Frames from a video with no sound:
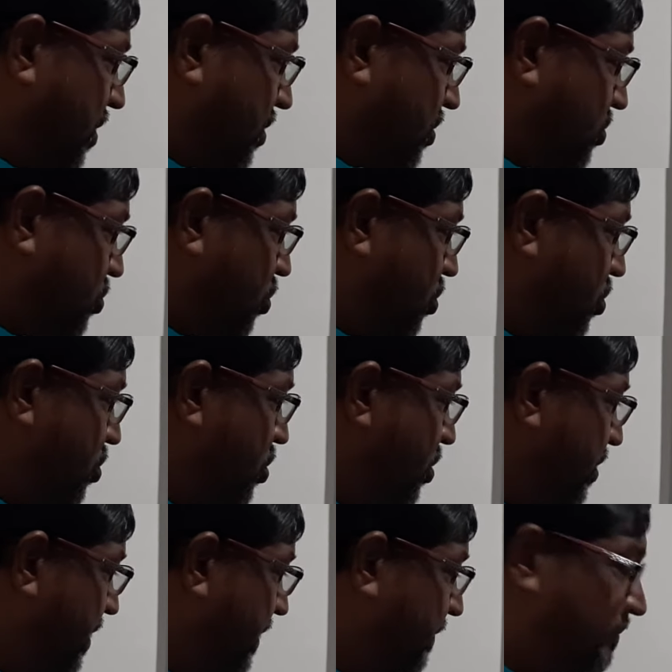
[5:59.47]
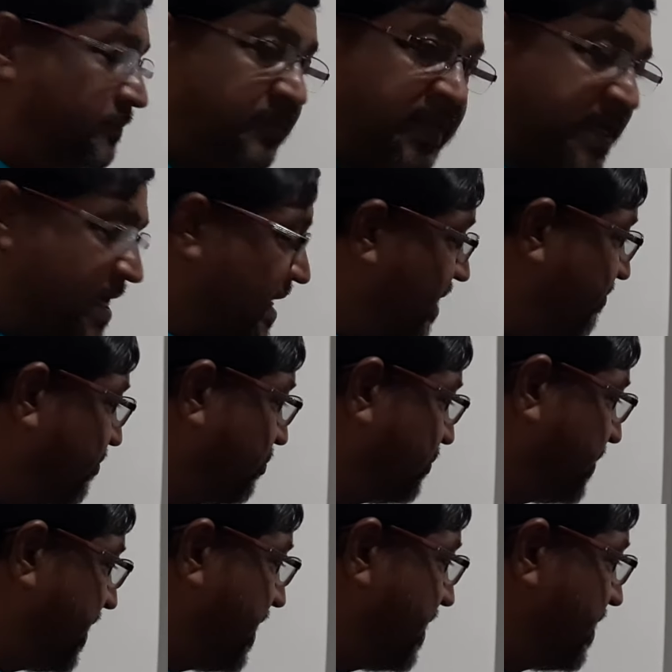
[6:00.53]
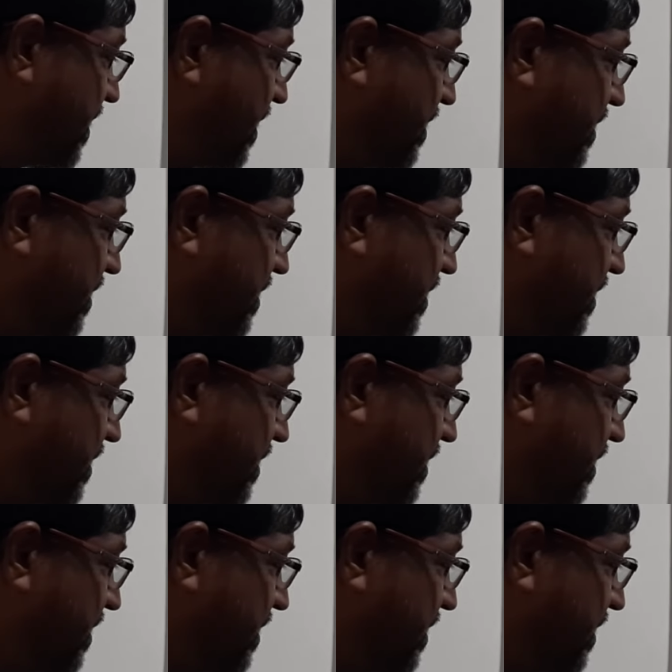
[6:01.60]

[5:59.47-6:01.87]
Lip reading: So here if you see,